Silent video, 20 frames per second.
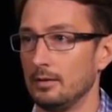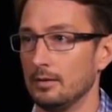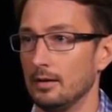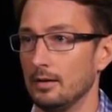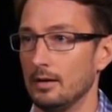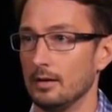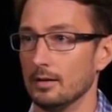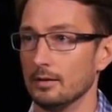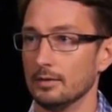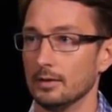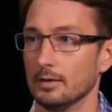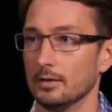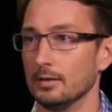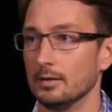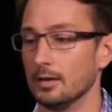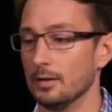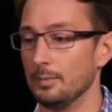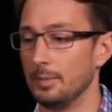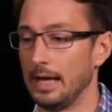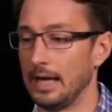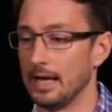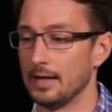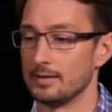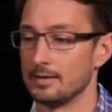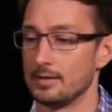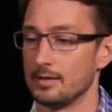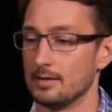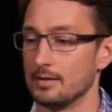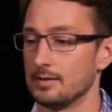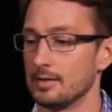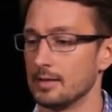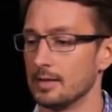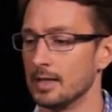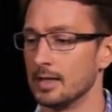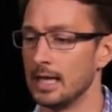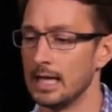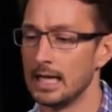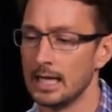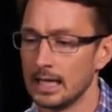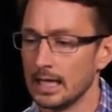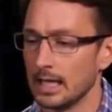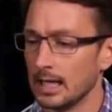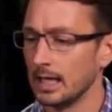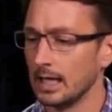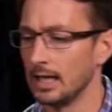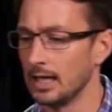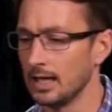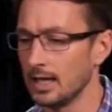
all of her pantsuits. And I